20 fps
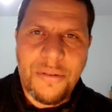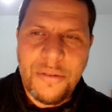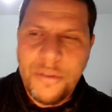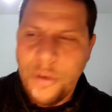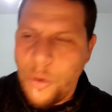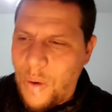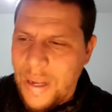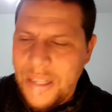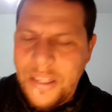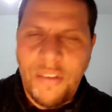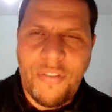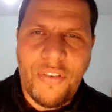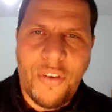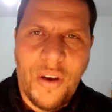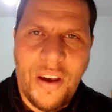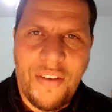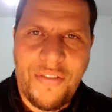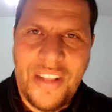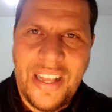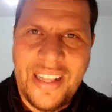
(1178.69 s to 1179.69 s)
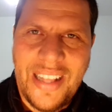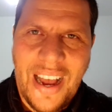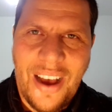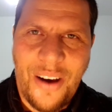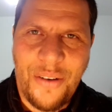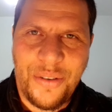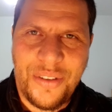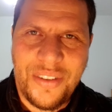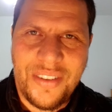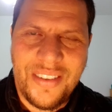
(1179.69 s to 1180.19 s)
So what if you have that
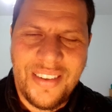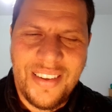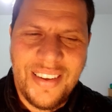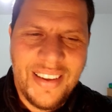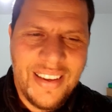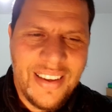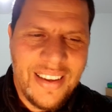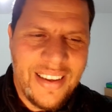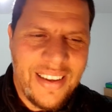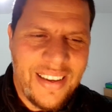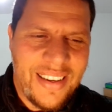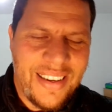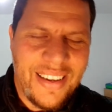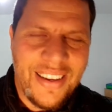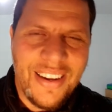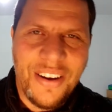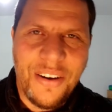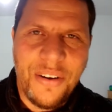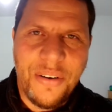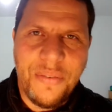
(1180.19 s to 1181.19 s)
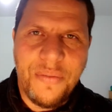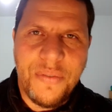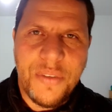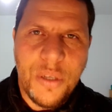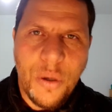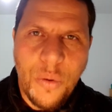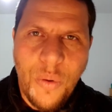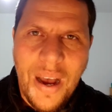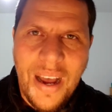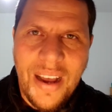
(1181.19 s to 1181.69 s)
house? You know,
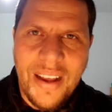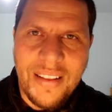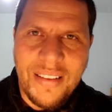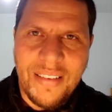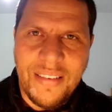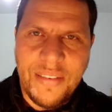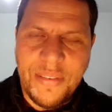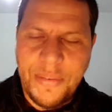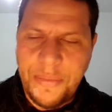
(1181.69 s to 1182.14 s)
so what?